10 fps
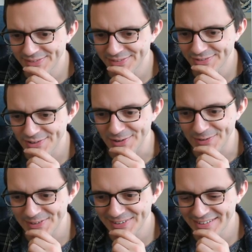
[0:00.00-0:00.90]
So
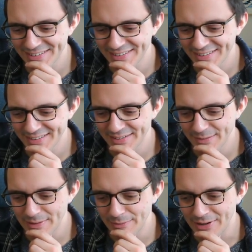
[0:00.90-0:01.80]

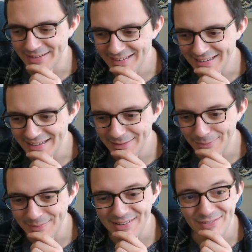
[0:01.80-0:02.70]
ideally,
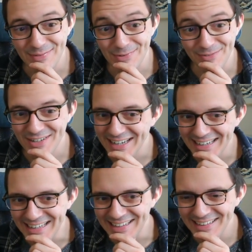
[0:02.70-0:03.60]
we would have some sort of
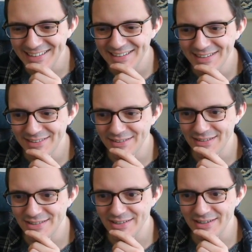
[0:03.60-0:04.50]
technique to
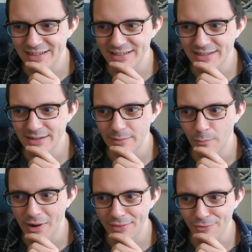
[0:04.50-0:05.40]
decide
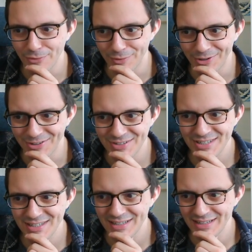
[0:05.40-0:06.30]
whether or not
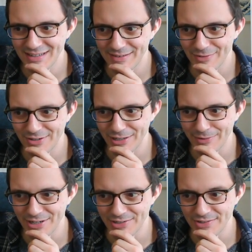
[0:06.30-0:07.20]
differential
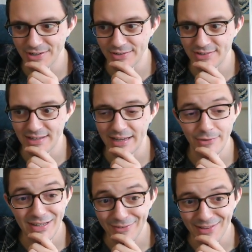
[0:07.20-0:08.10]
equations are going to let you
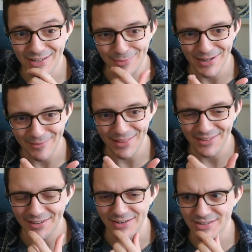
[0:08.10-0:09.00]
down in this way, whether
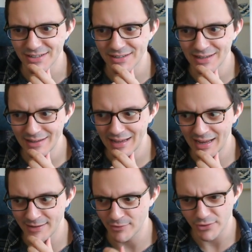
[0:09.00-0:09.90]
they're going to
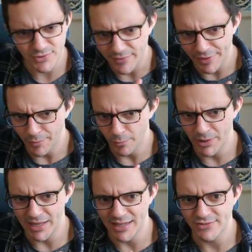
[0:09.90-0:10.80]
have lots of other
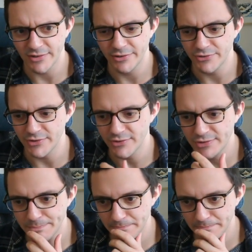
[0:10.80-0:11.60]
weird solutions.